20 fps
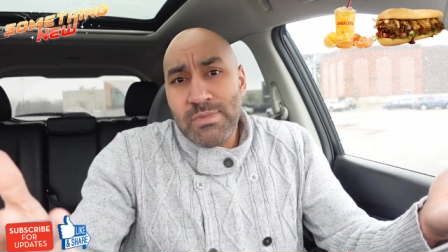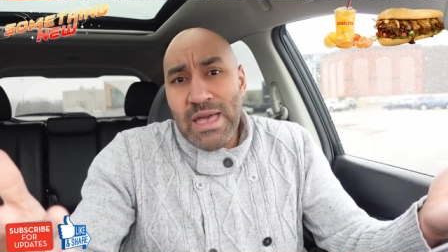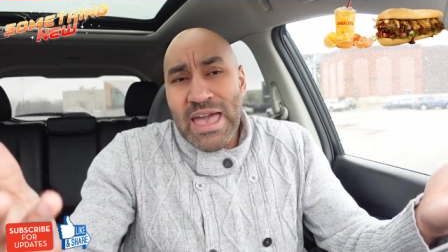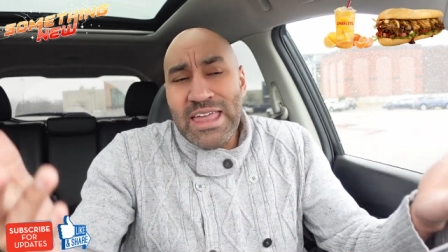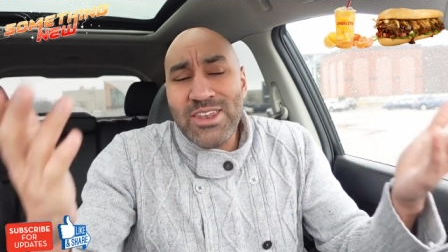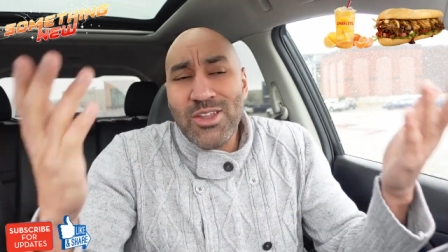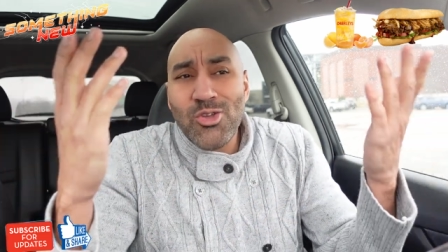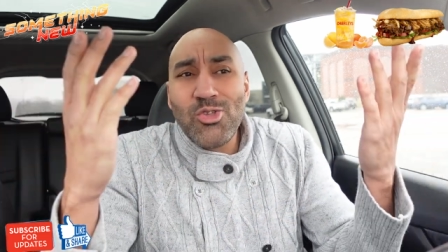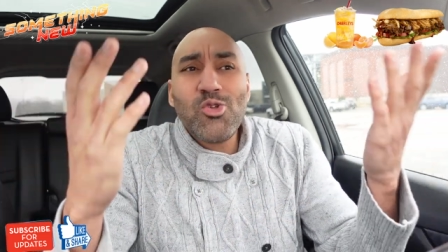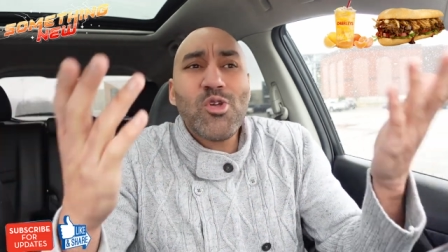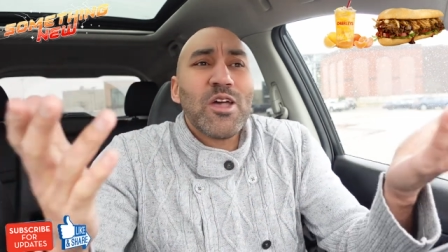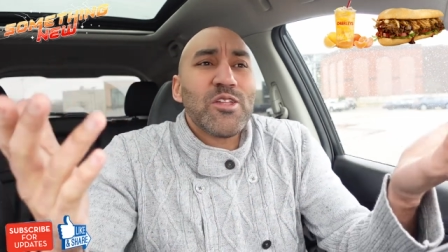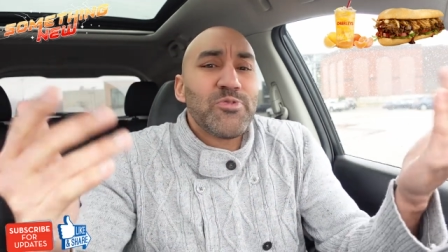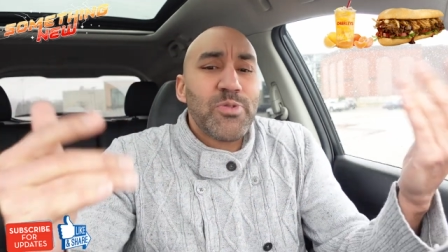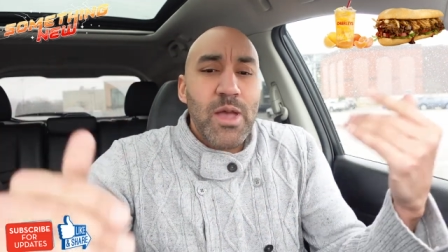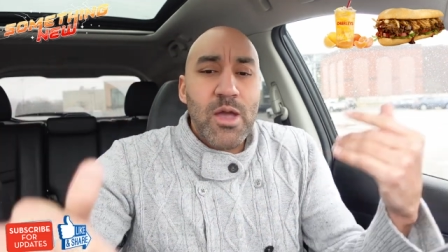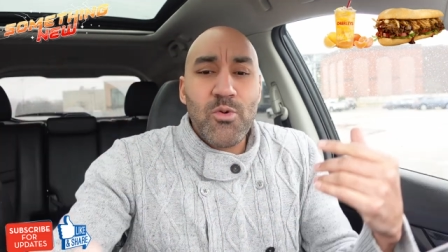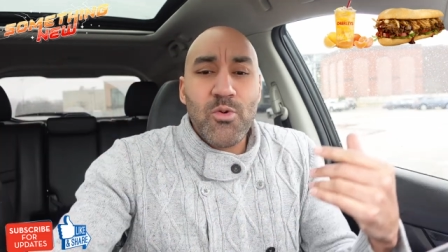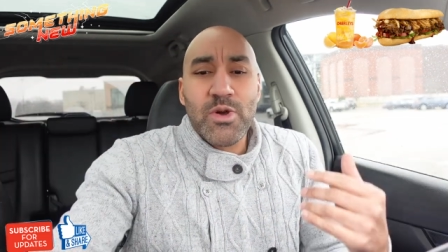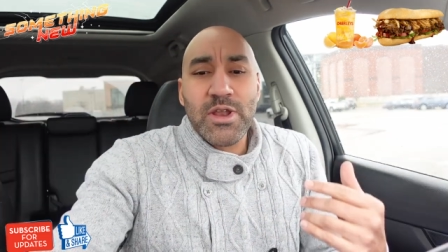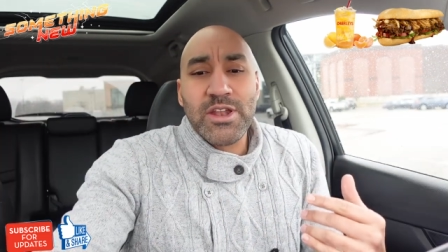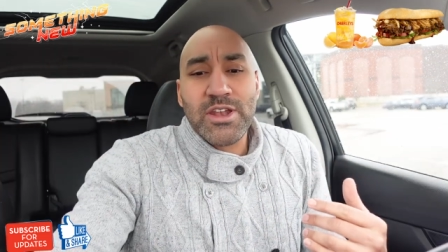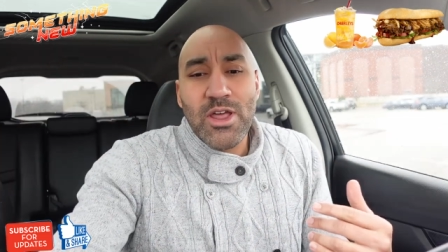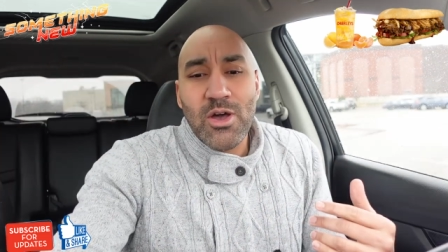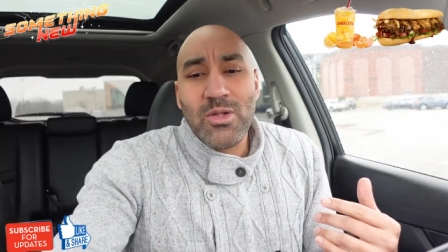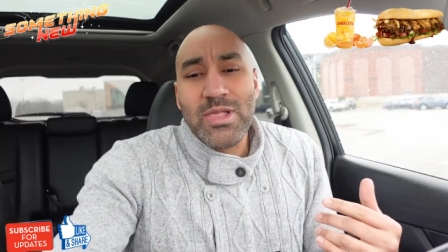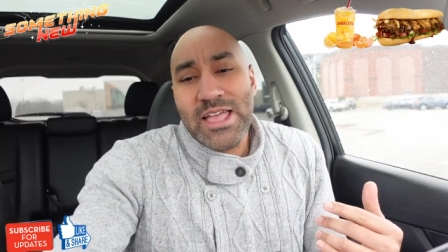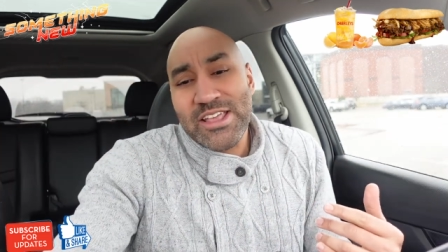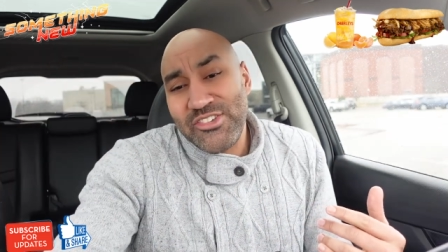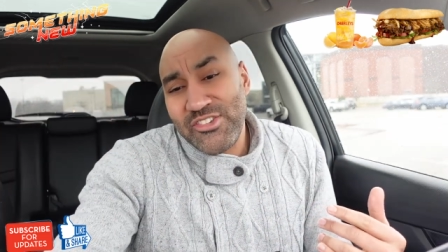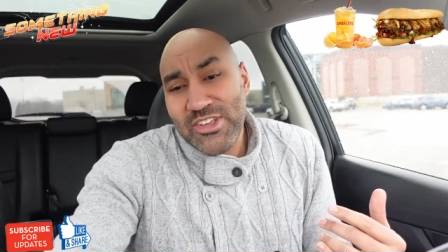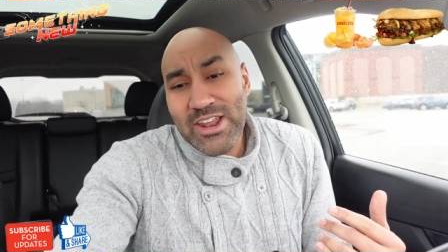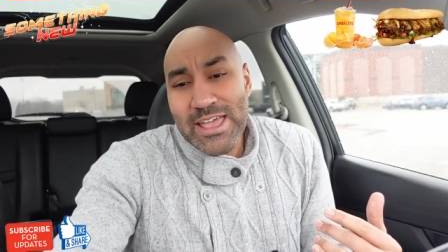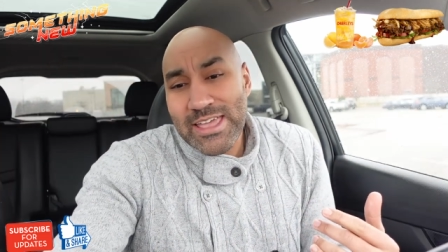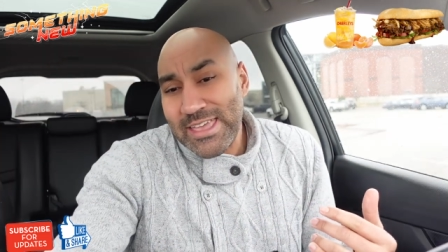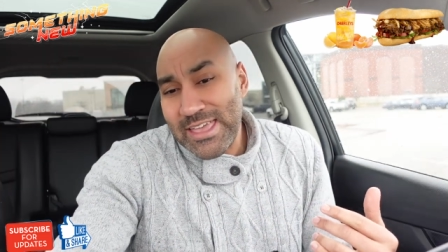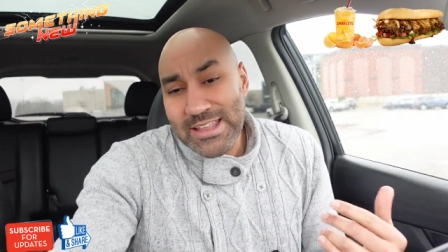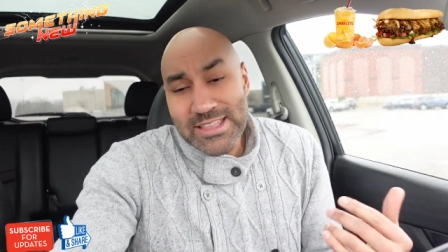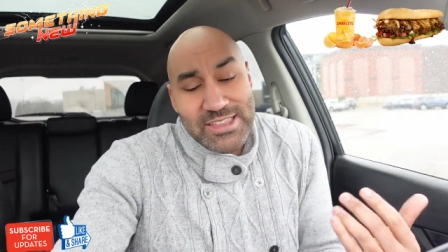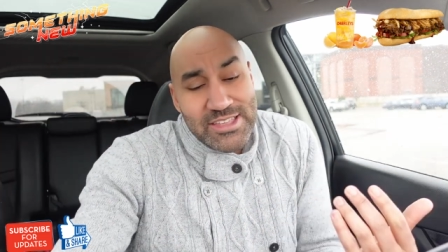I know you guys probably wanna know, like, should I
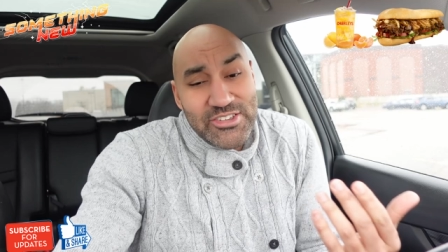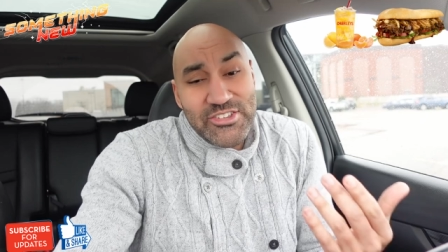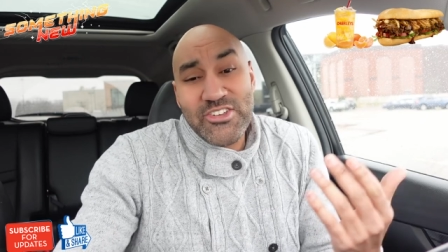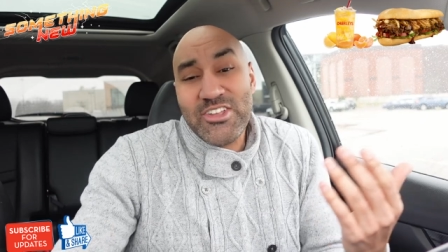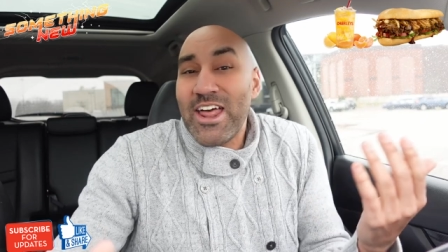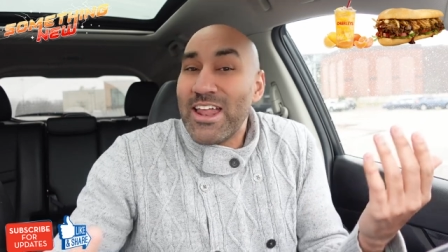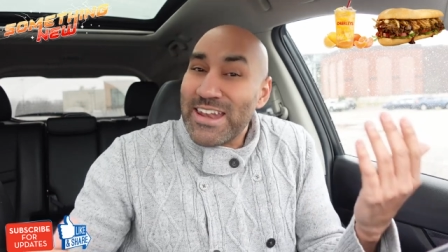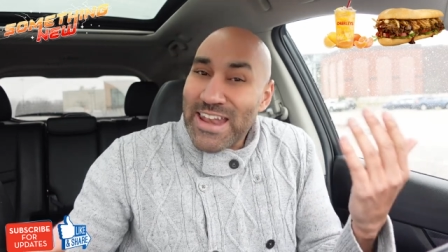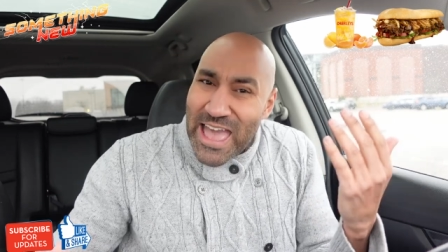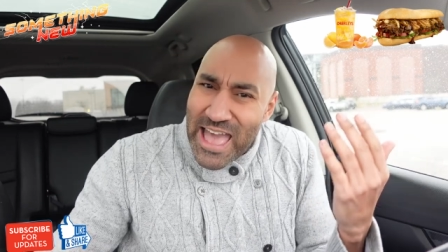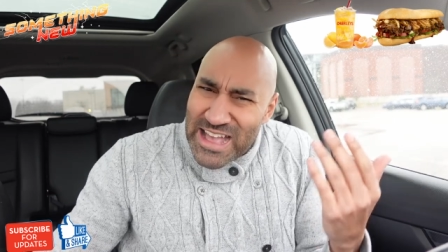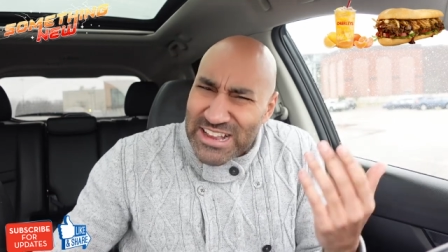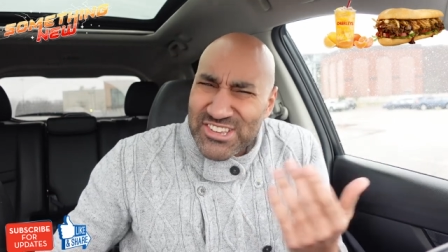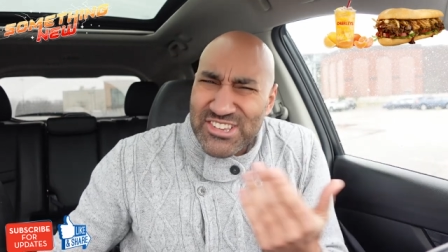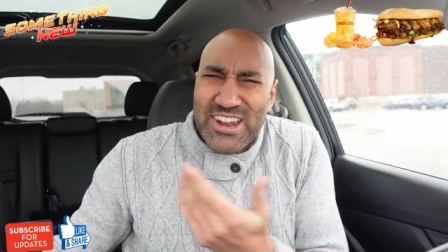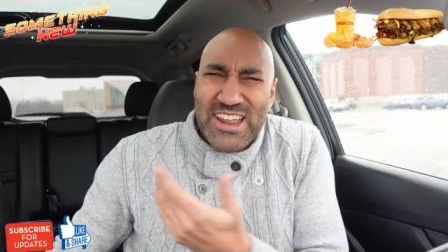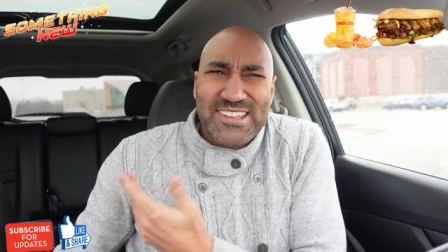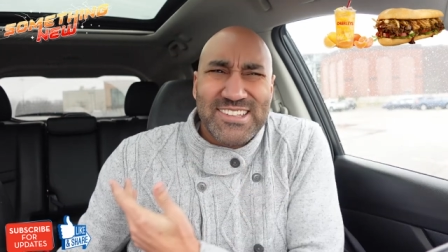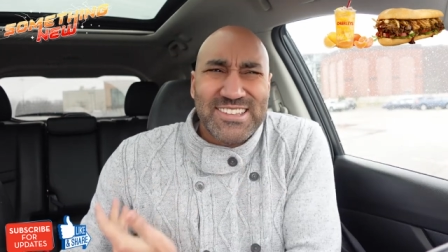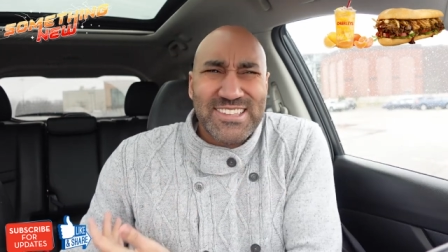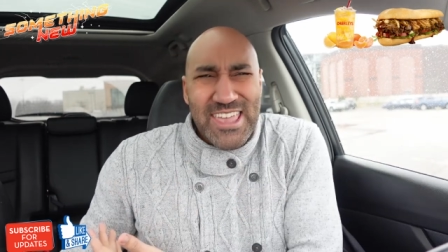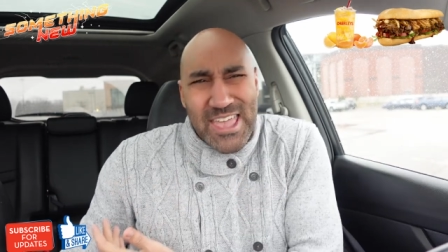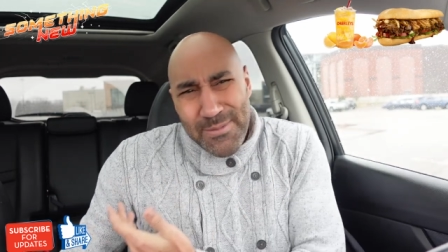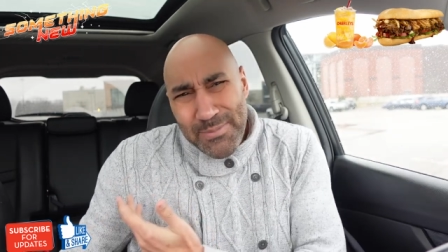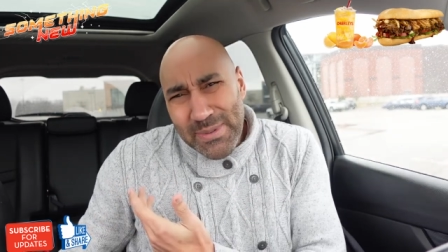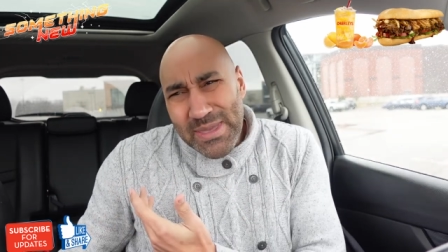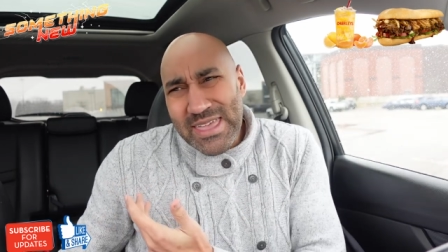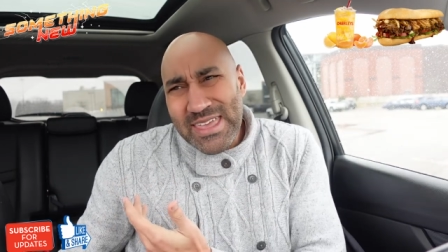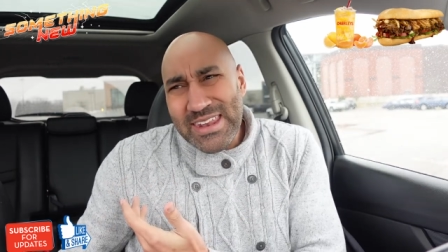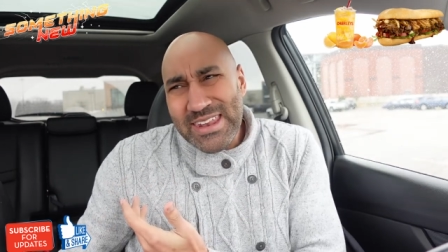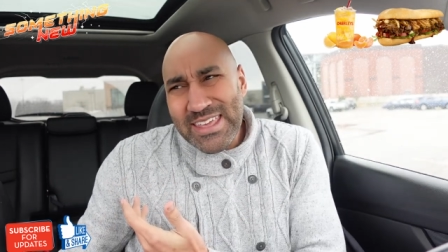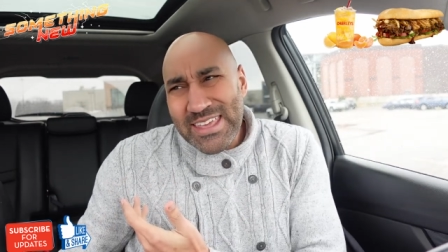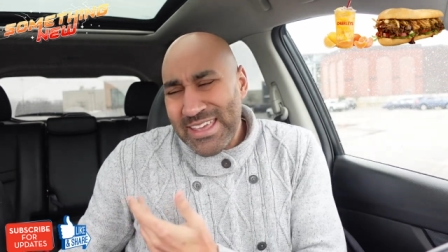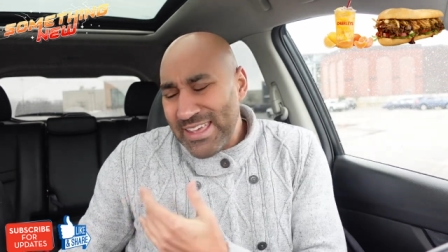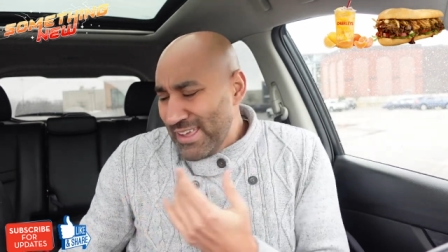get this, should I not, should I skip it?